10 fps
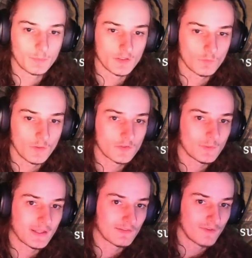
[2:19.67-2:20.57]
spin it once,
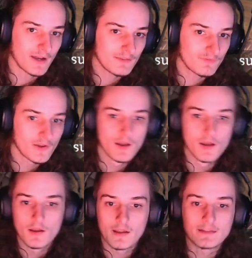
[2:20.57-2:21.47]
we get a 5.
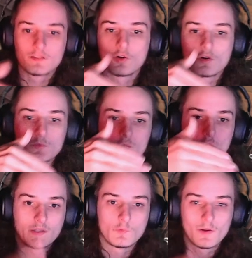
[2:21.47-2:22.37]
It goes
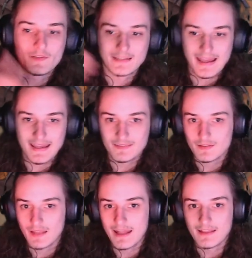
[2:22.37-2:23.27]
between 1 and
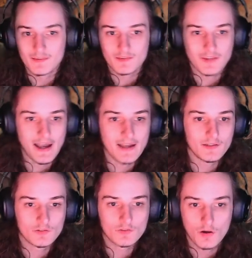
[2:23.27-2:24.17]
8, and the higher
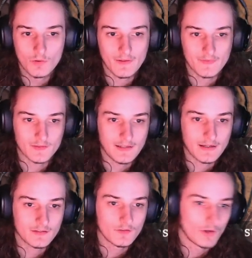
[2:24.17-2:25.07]
you go and the
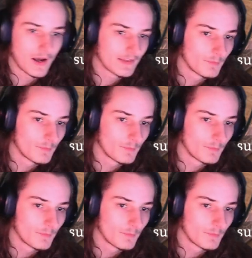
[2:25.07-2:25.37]
luckier you are,